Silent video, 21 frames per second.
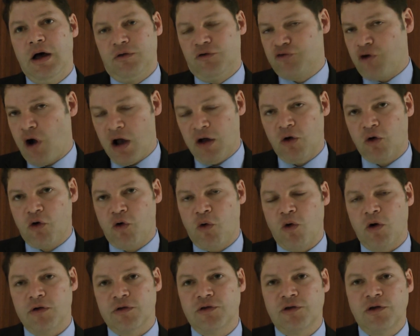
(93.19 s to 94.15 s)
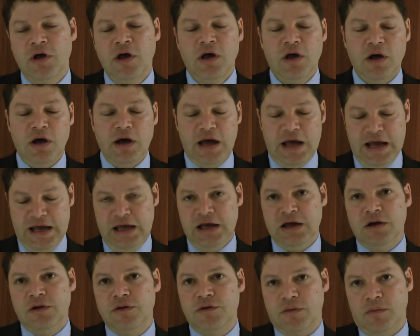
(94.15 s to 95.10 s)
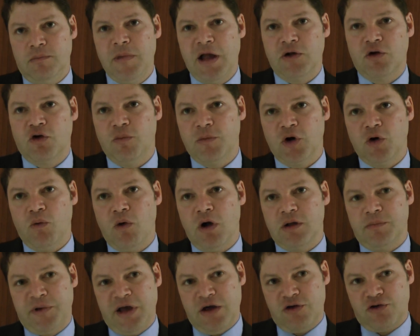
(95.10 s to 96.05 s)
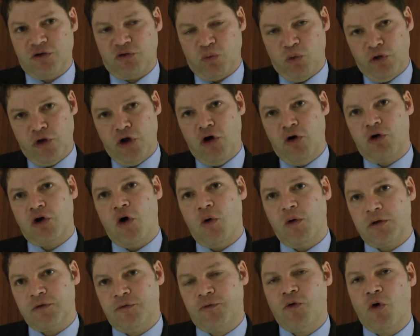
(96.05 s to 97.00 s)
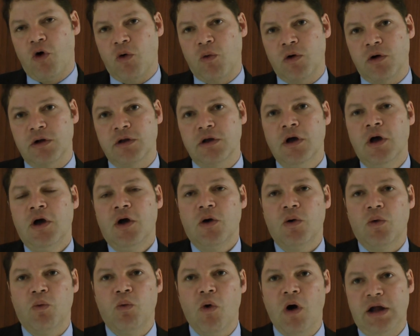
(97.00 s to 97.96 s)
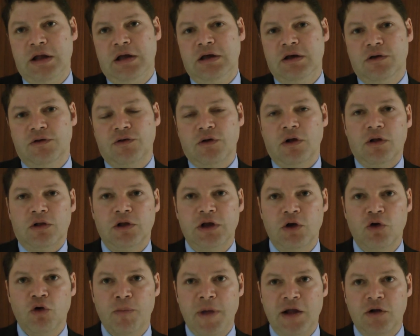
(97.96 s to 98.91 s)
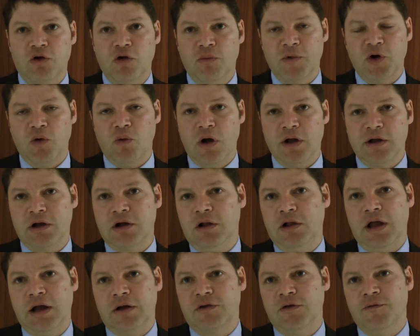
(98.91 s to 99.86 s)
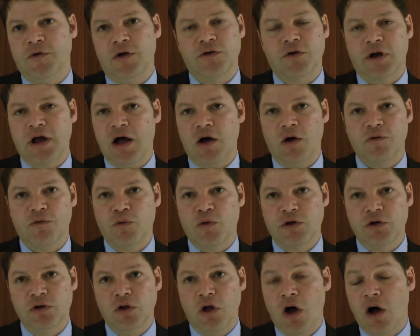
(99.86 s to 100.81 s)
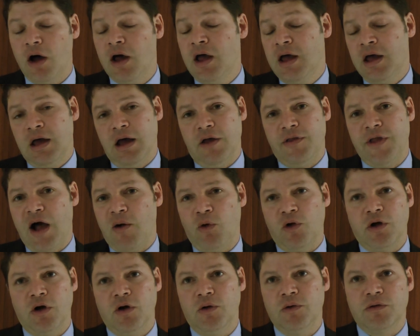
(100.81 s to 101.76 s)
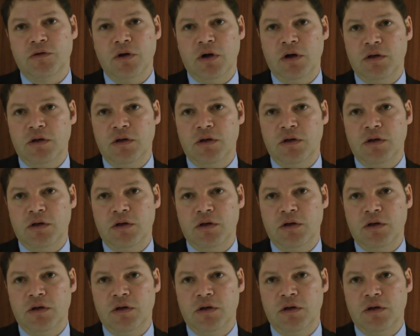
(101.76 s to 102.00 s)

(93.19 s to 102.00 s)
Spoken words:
trial courts, and medical marijuana patients will know going forward what is a legal medical marijuana collective under California law, and that will go